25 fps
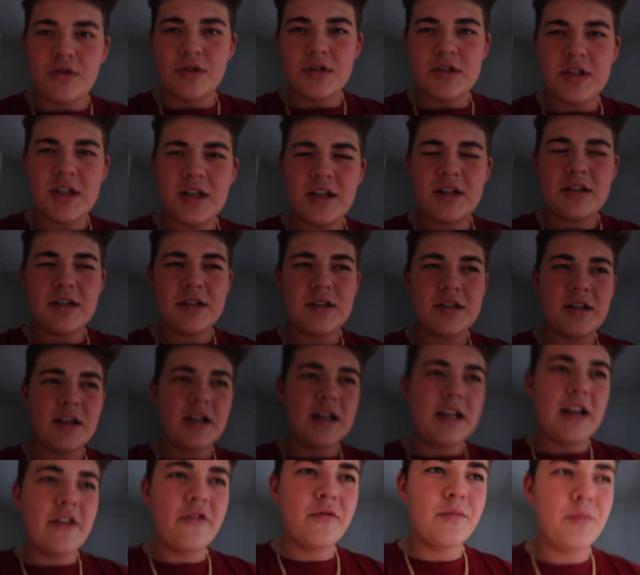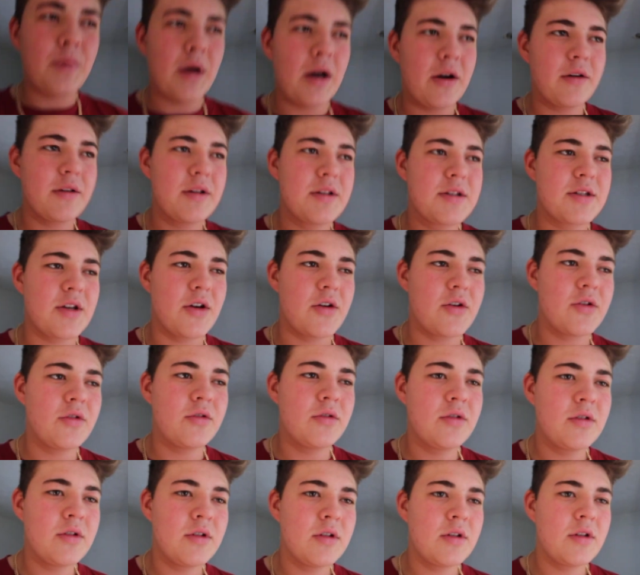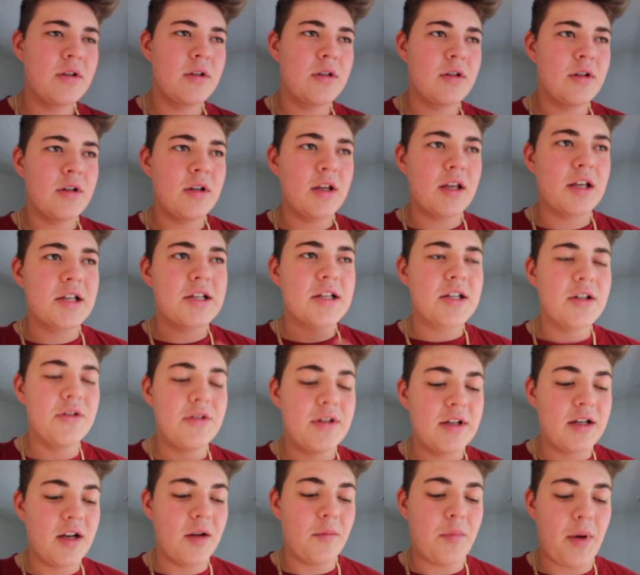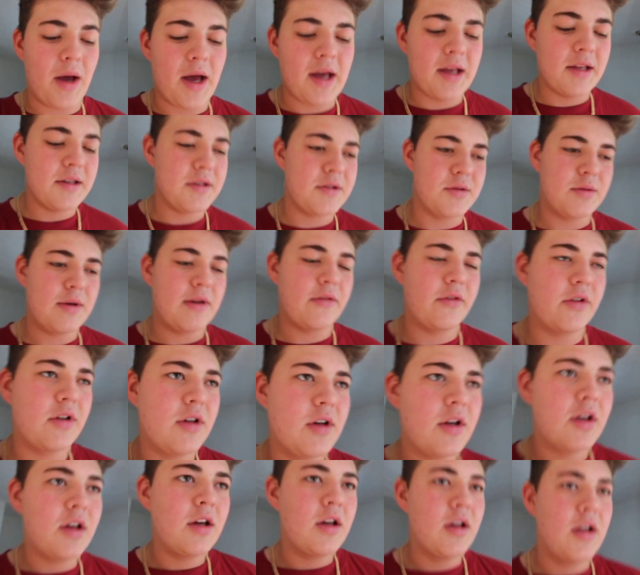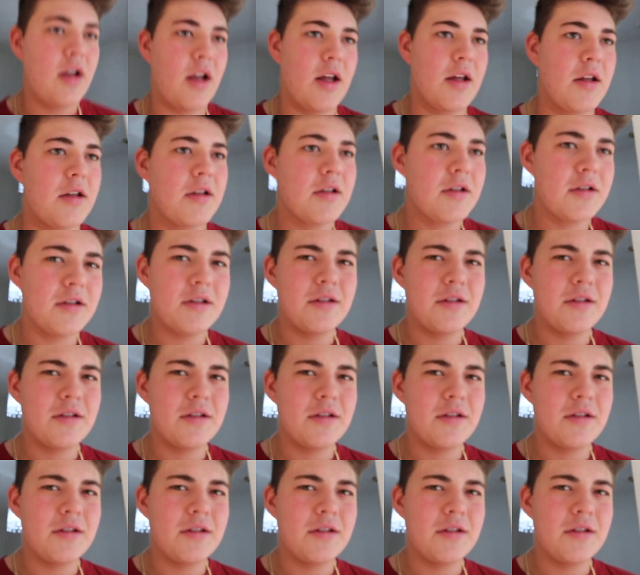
cost like £11 in total, excluding like pants, whatever. Like,